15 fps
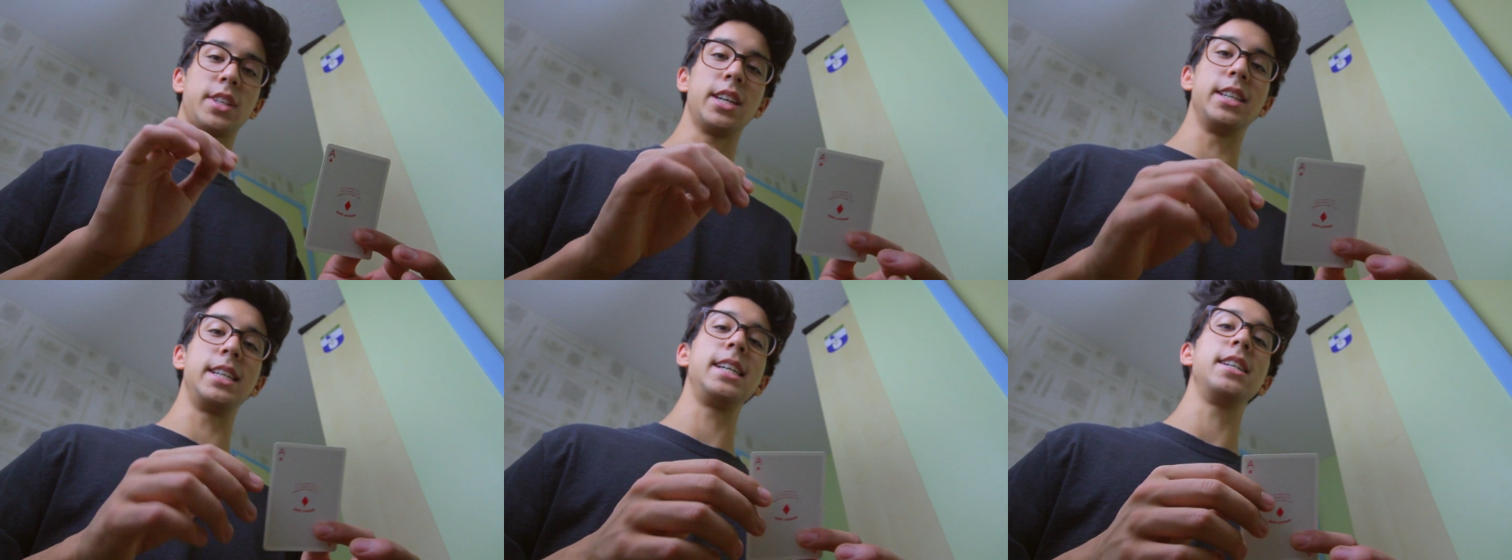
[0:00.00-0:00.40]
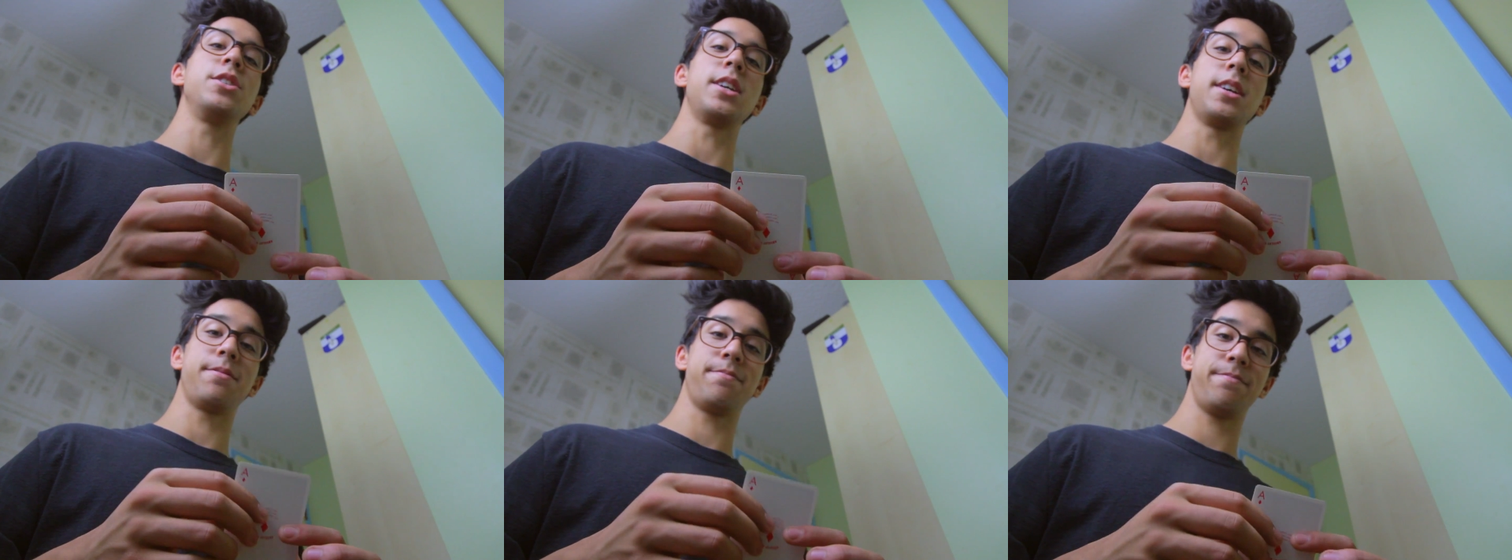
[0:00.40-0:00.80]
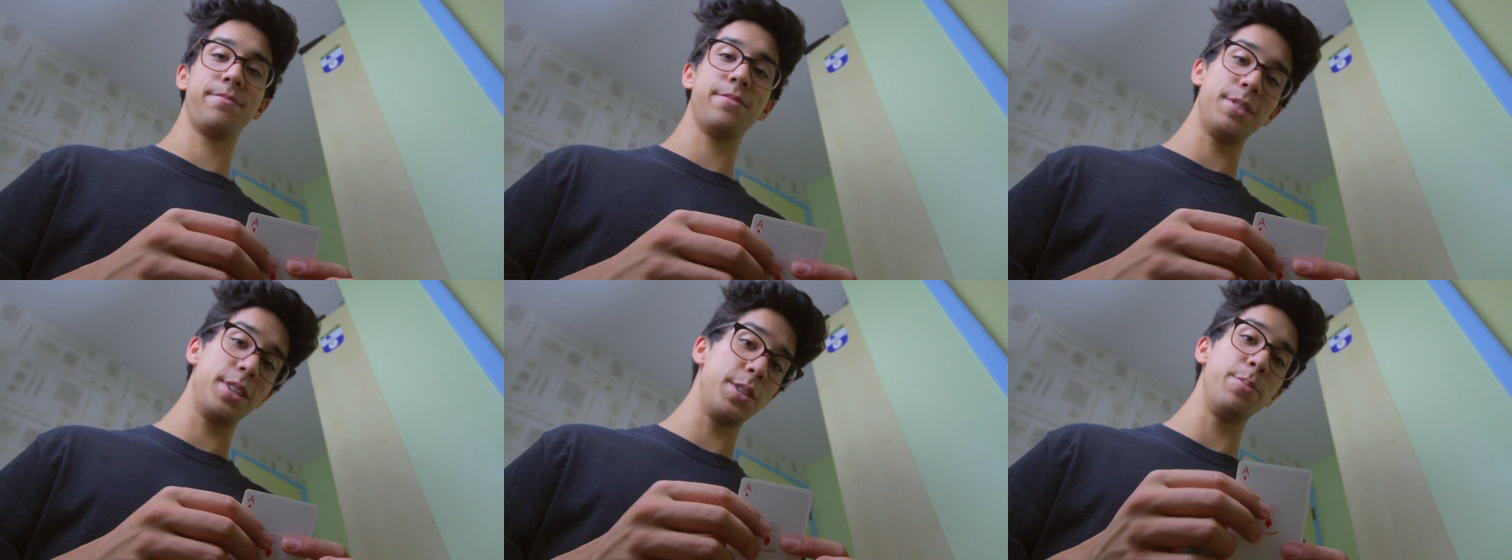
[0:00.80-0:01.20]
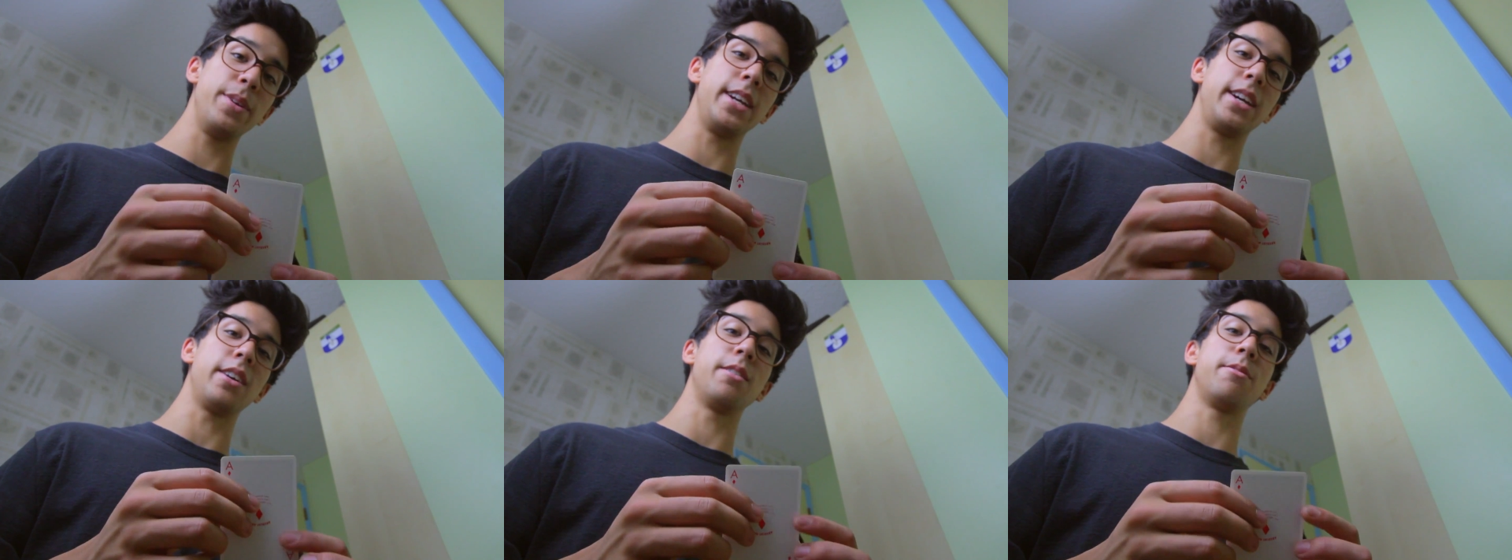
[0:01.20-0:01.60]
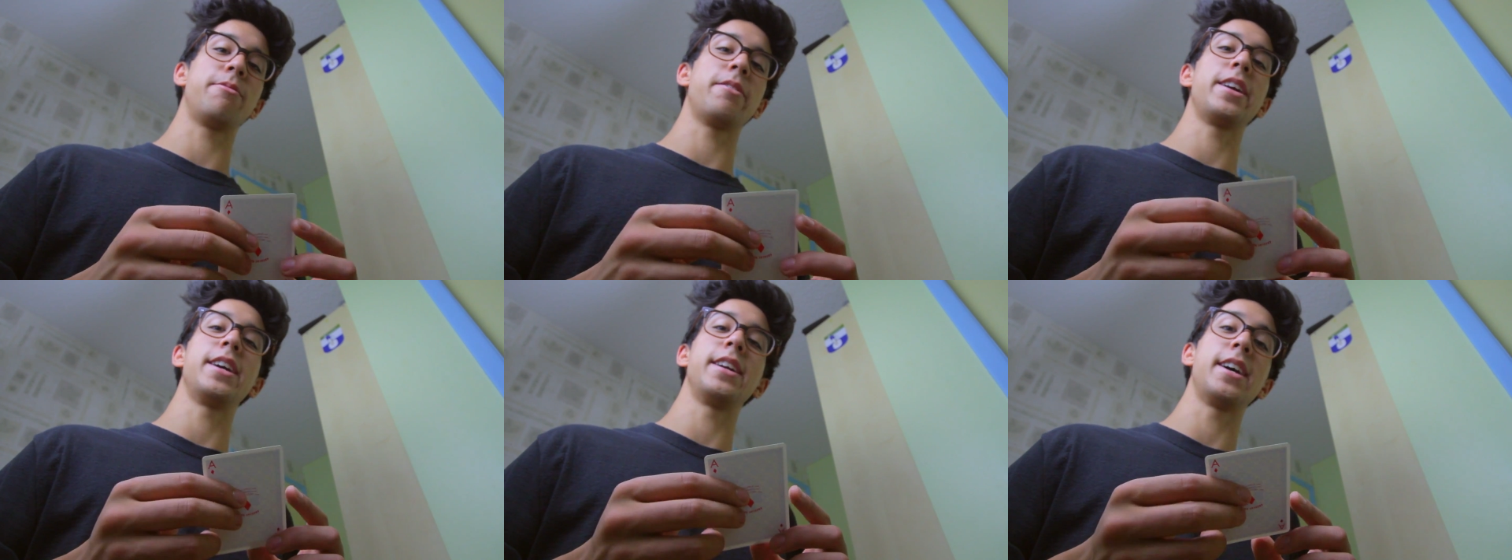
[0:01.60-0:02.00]
DJ spinning on a
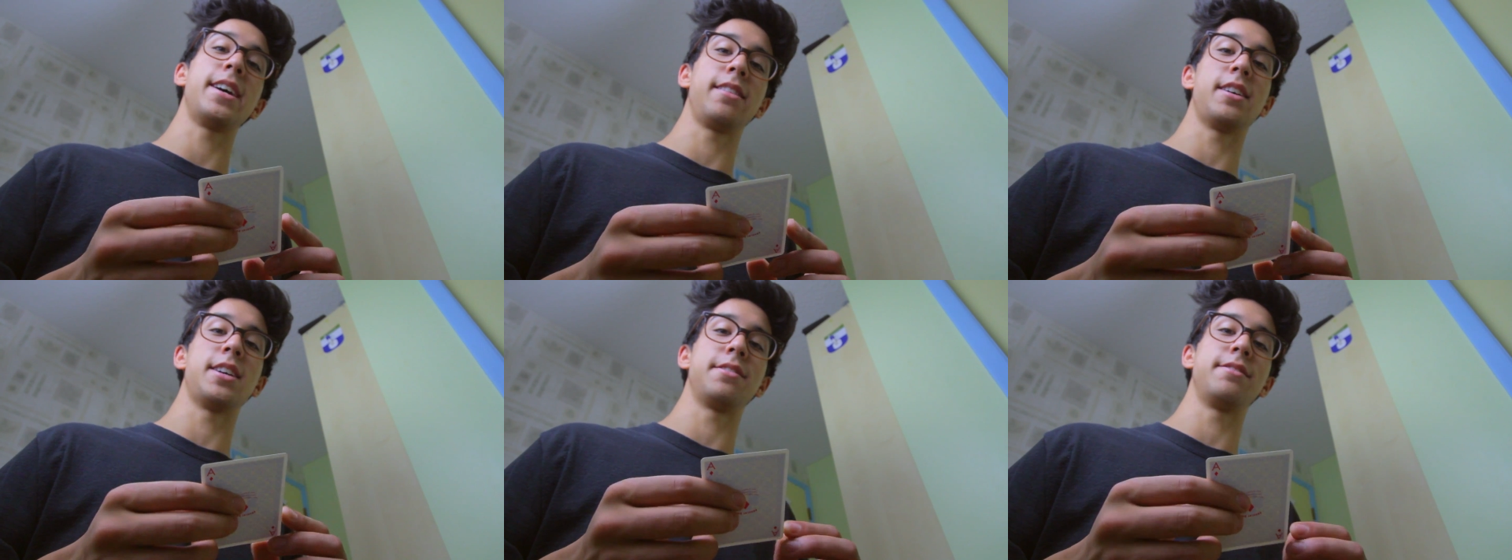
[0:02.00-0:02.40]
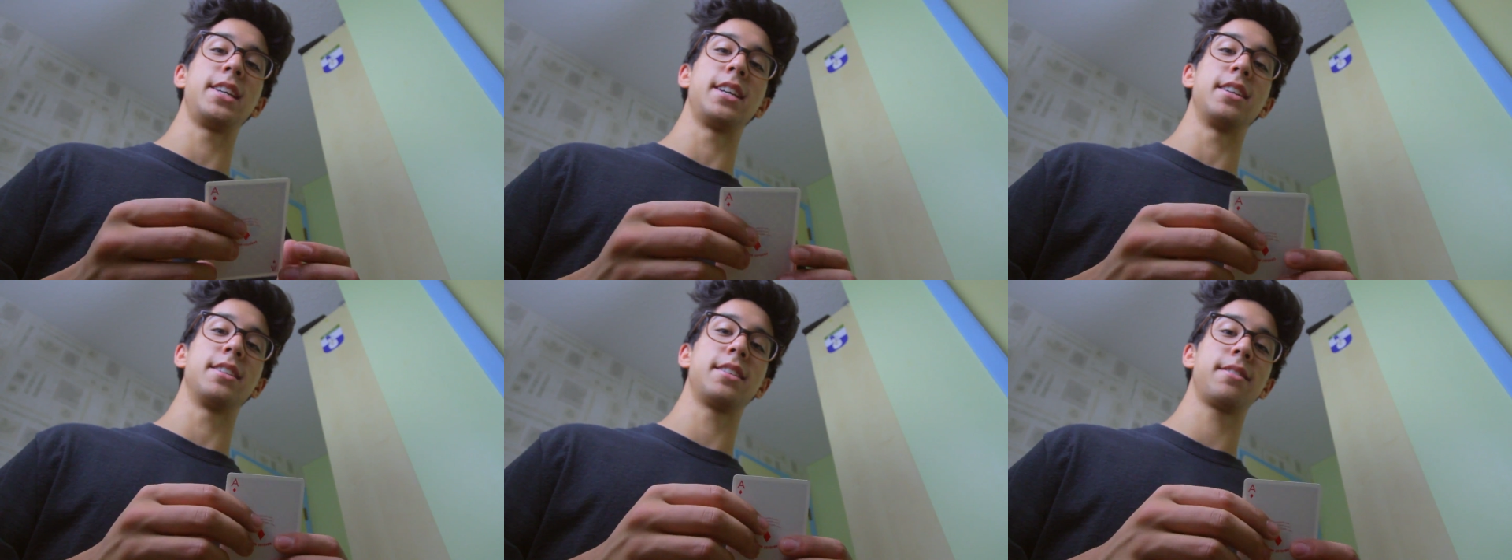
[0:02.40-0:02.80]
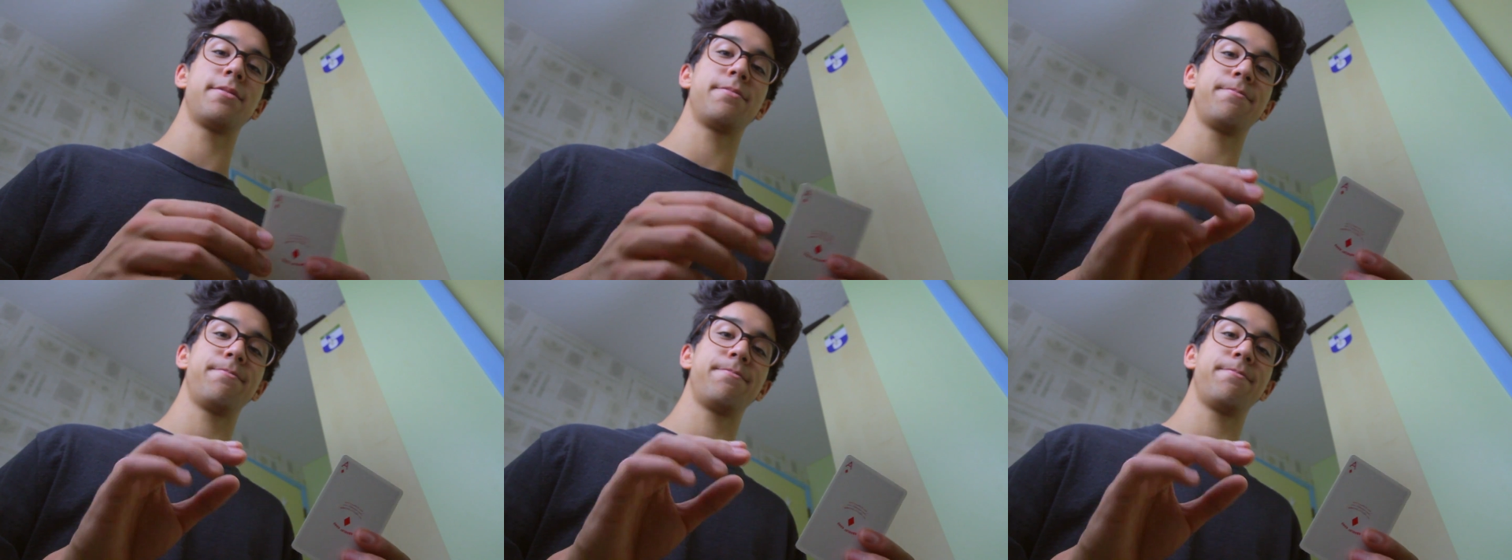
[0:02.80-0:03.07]
Friday night in Las Vegas.